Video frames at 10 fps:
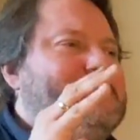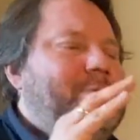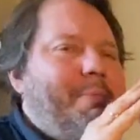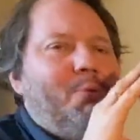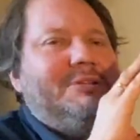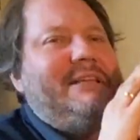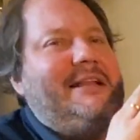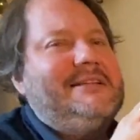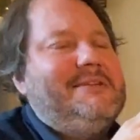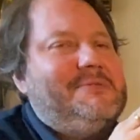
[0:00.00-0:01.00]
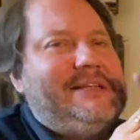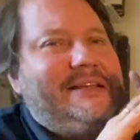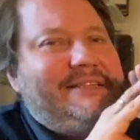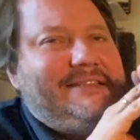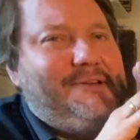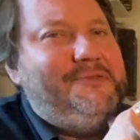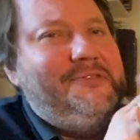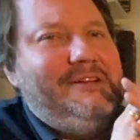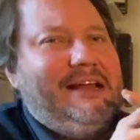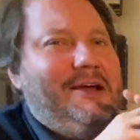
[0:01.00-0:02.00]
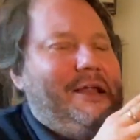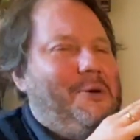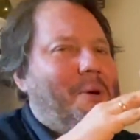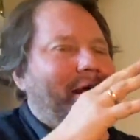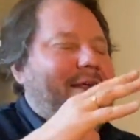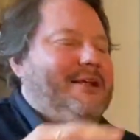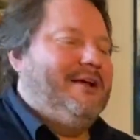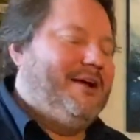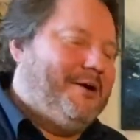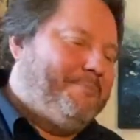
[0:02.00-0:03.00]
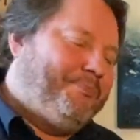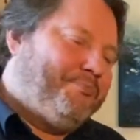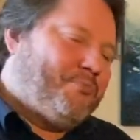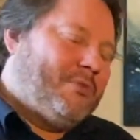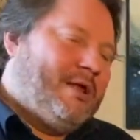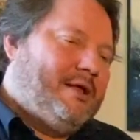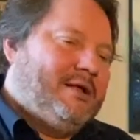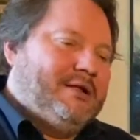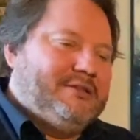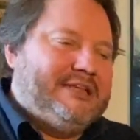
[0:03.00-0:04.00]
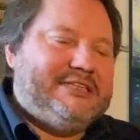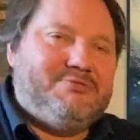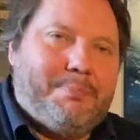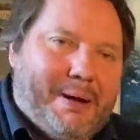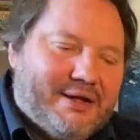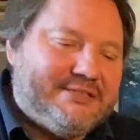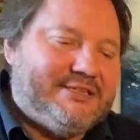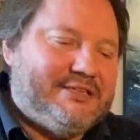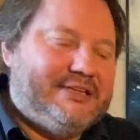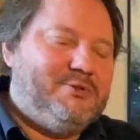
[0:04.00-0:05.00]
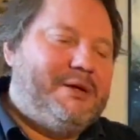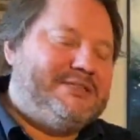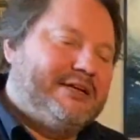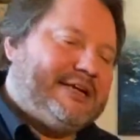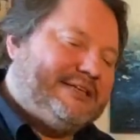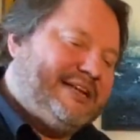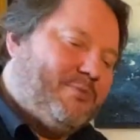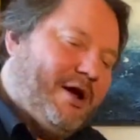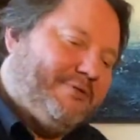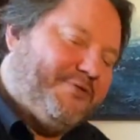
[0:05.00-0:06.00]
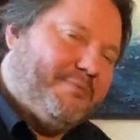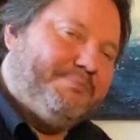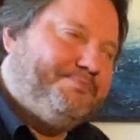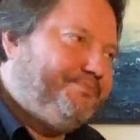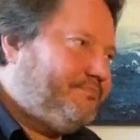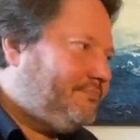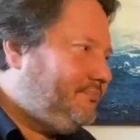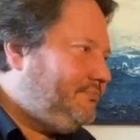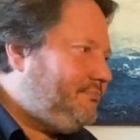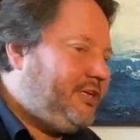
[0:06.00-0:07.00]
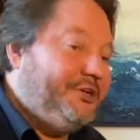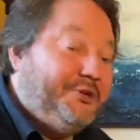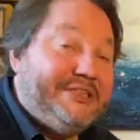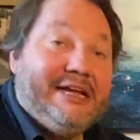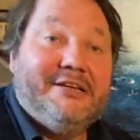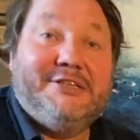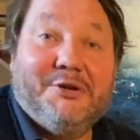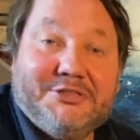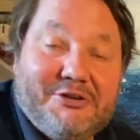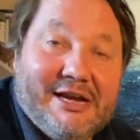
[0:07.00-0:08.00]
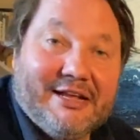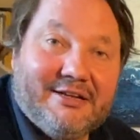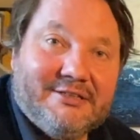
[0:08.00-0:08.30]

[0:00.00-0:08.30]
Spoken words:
a bit more sensitive in a way. This is robust. It's almost like tasting wine from New Zealand and Australia.